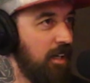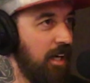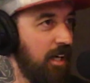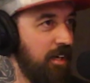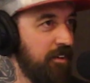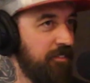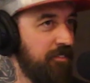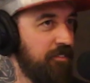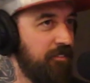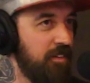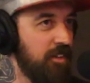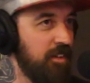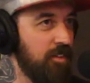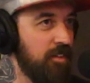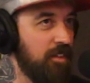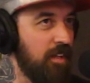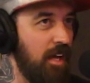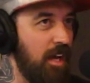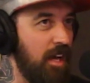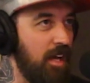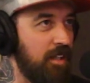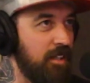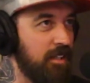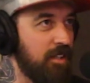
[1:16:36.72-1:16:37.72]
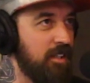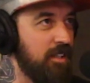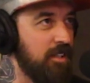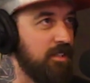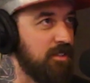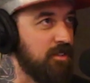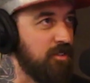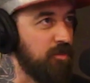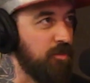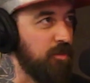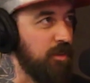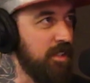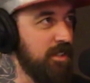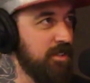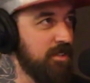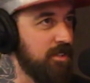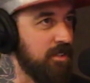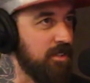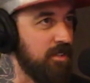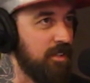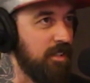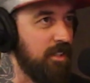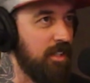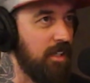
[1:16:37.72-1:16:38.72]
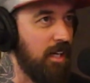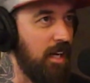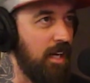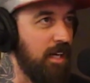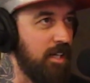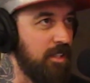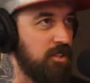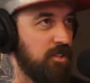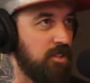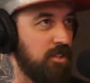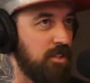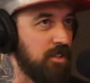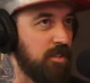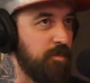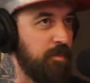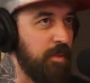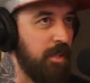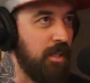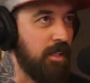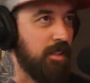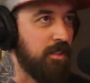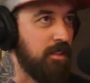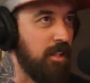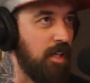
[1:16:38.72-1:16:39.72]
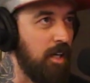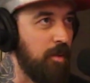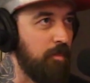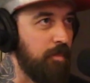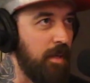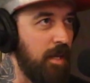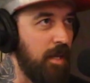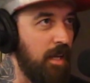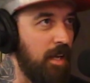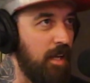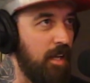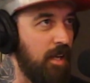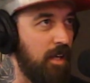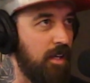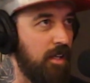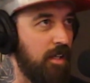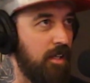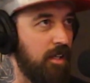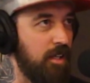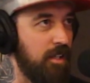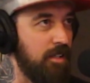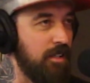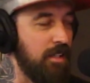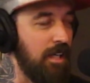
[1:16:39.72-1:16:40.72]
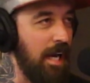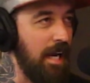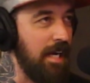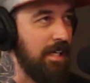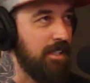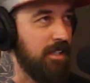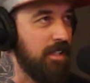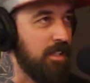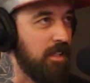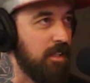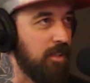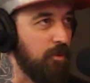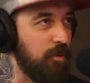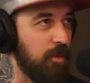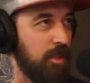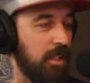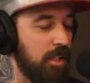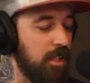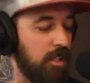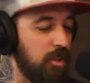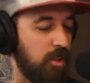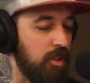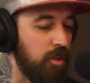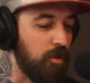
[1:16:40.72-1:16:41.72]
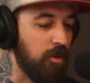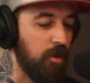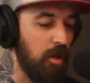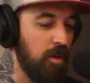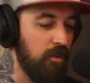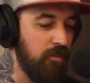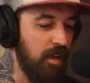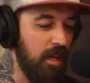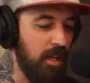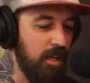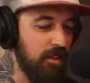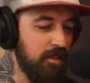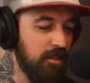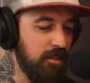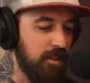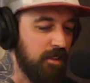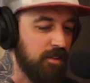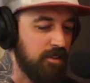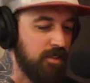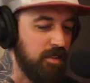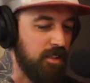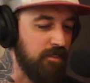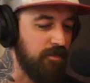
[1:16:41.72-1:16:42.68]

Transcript: I feel that because recently I had just picked up a 93 Eurovan, a